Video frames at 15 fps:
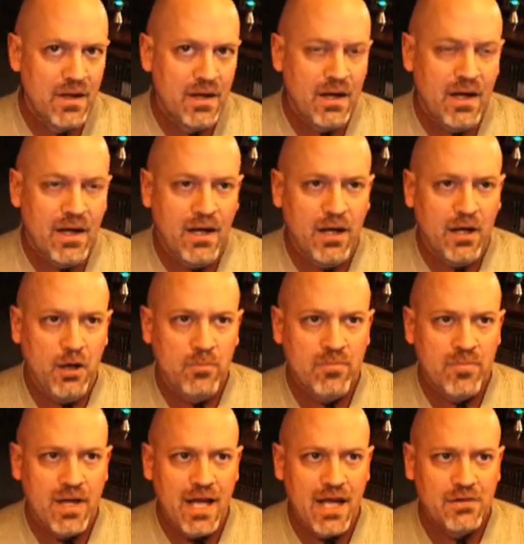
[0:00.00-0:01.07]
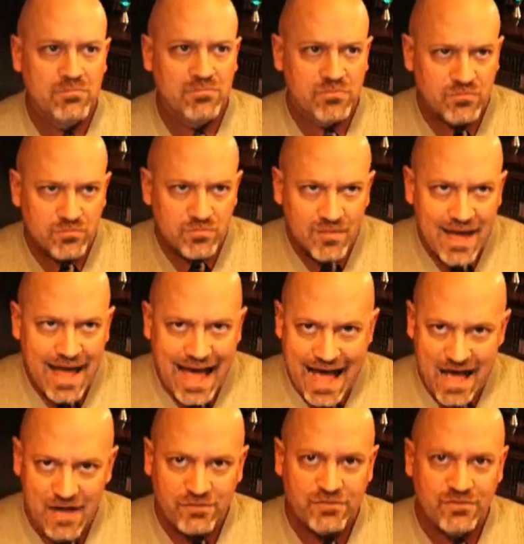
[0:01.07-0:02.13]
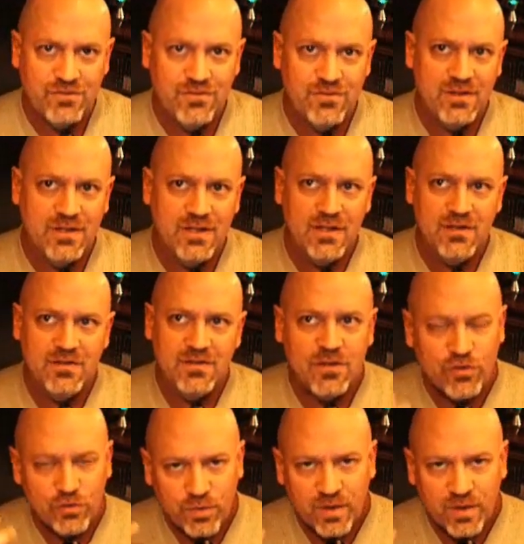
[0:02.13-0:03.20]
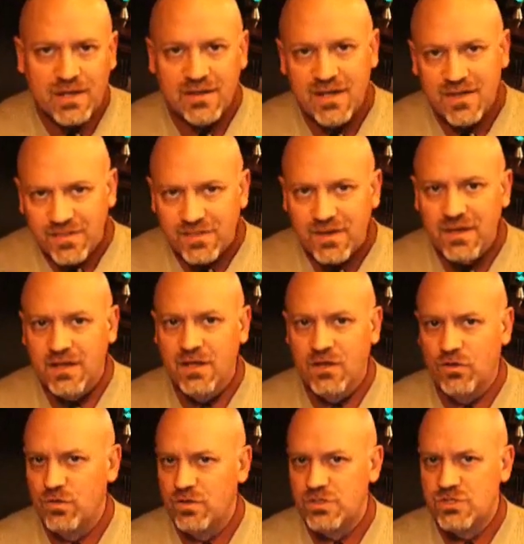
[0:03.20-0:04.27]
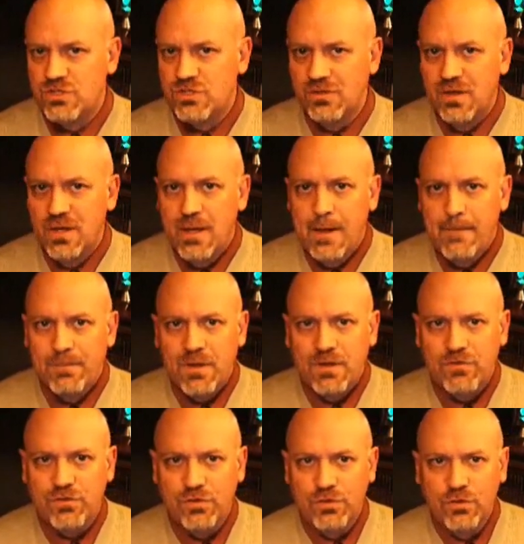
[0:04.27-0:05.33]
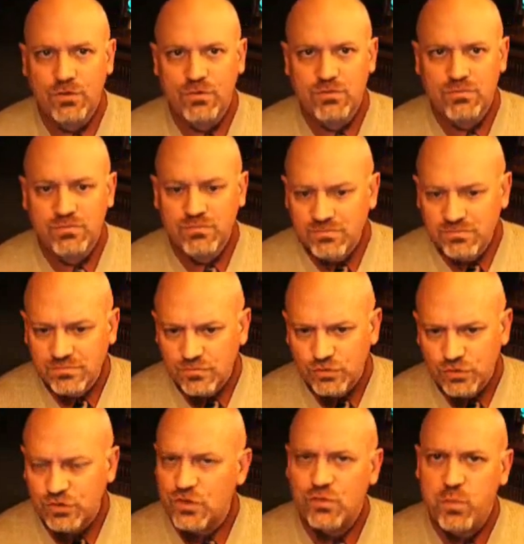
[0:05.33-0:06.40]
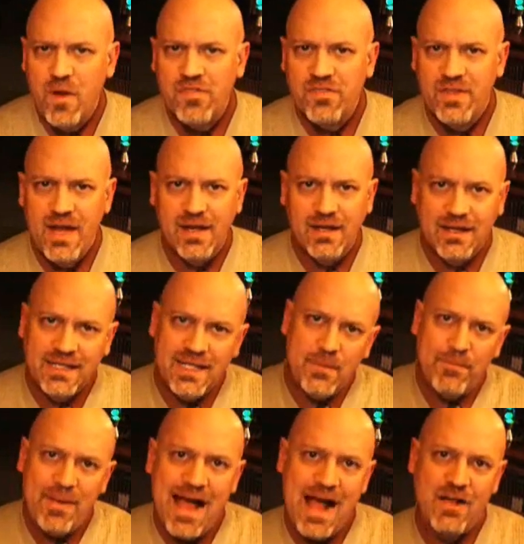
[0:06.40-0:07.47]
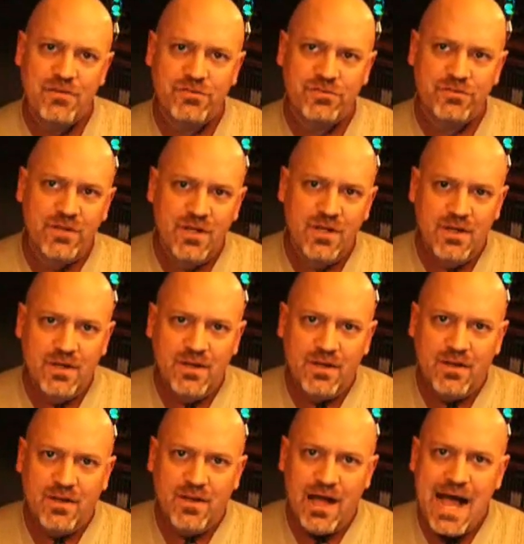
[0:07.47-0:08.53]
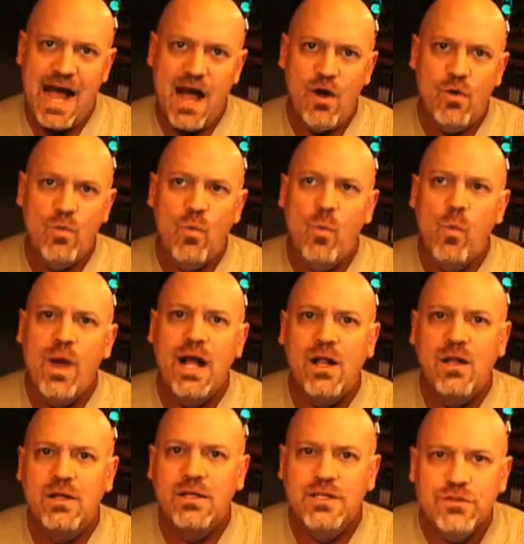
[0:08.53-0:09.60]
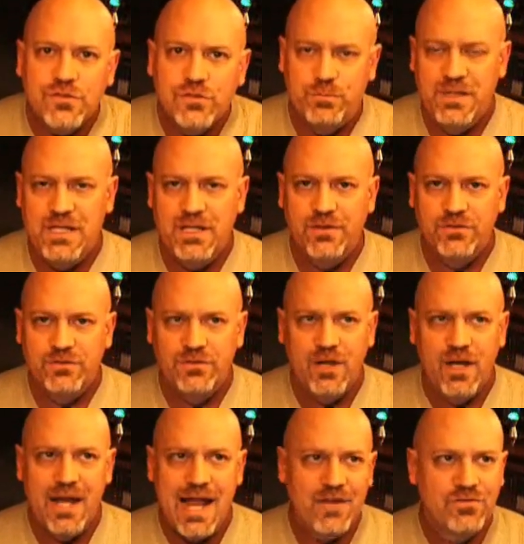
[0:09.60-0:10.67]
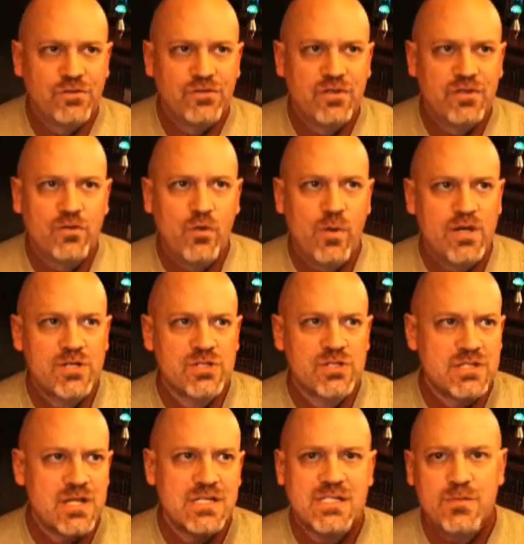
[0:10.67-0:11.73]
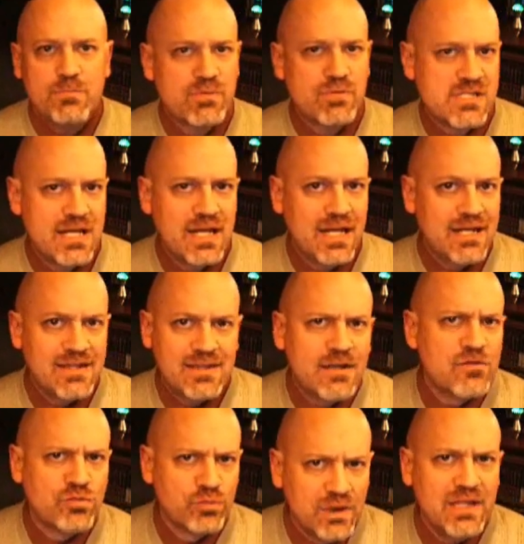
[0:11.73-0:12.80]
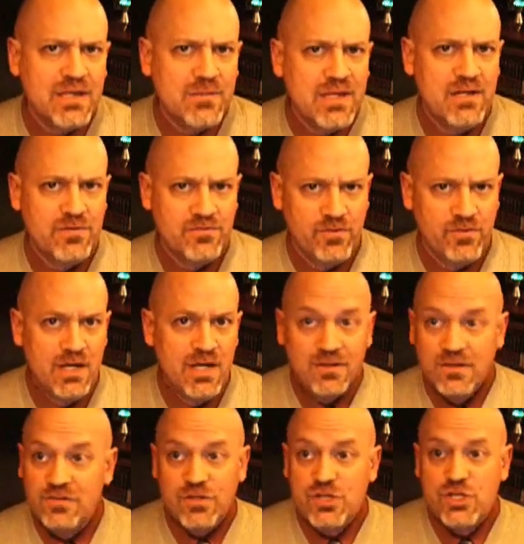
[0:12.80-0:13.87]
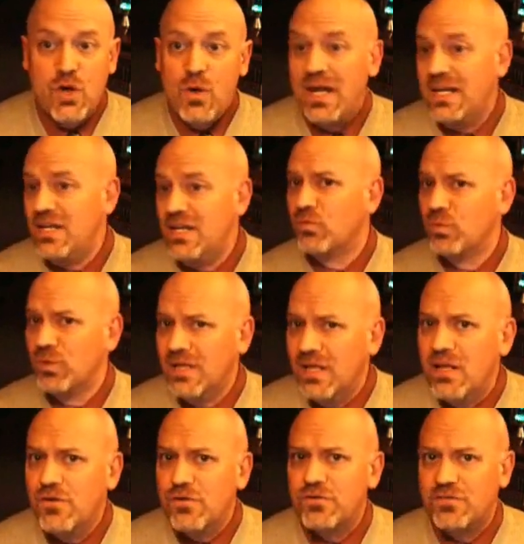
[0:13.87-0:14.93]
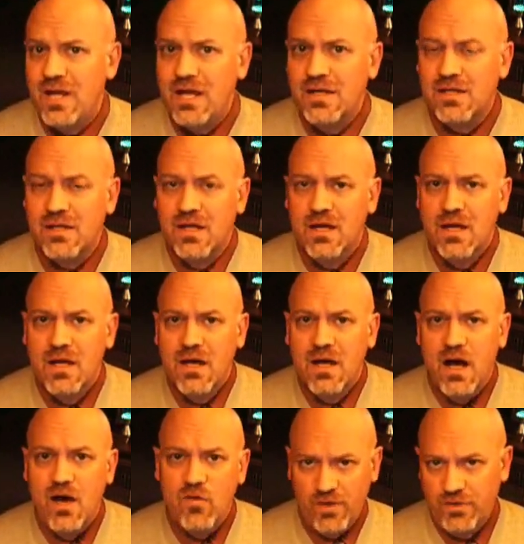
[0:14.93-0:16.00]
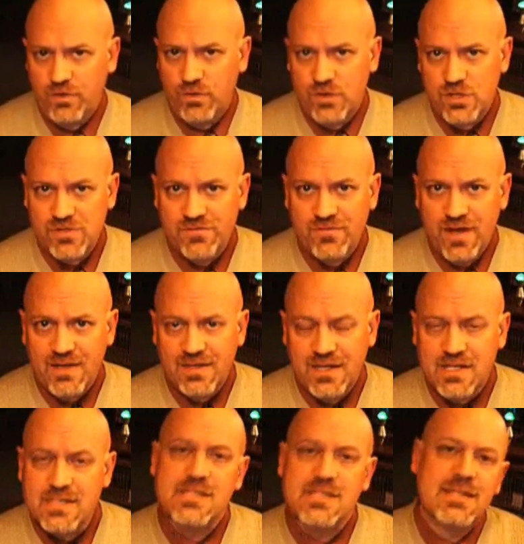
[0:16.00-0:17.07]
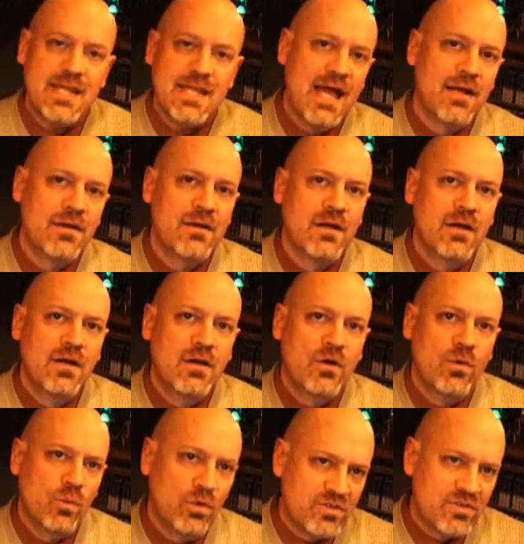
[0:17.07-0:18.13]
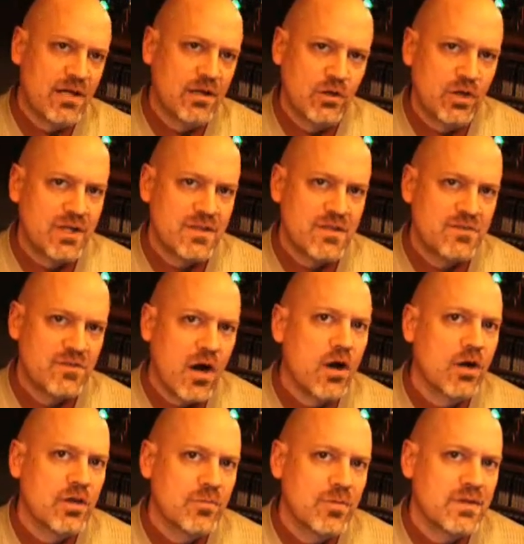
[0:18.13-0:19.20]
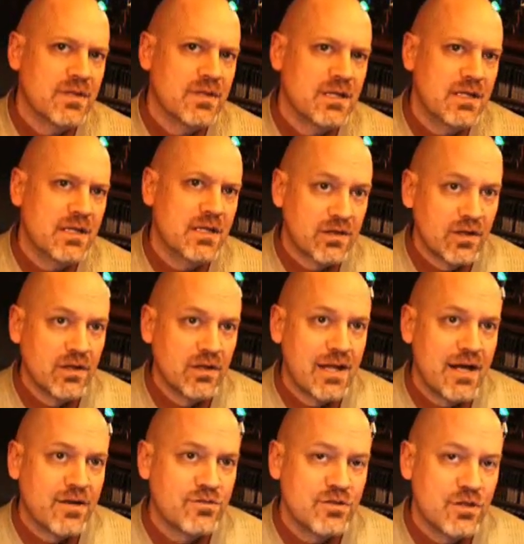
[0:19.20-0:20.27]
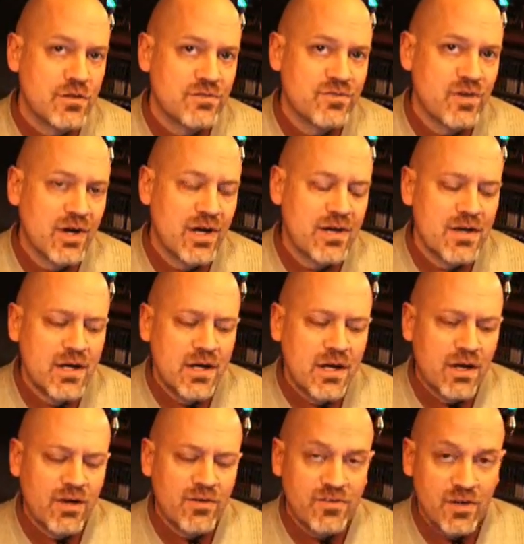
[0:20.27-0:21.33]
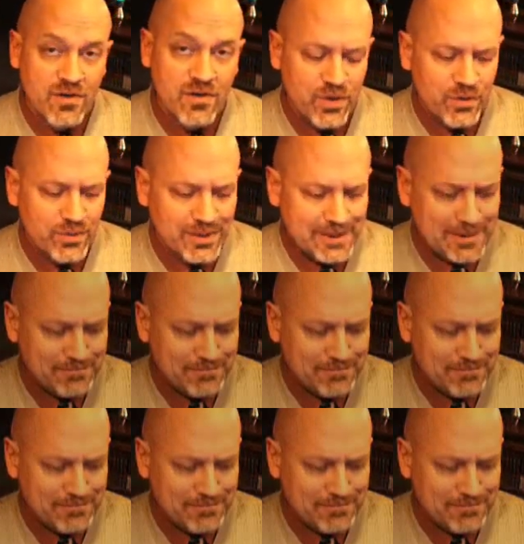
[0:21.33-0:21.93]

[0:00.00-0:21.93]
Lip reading: and ask the critically thinking Christian to do just one thing: get past how well he speaks and ask yourself a question. Does he present anything that's really meaningful? Does he show any real understanding of what the Christian faith is? Then we'll take a look at this argument that he clearly likes to use very frequently.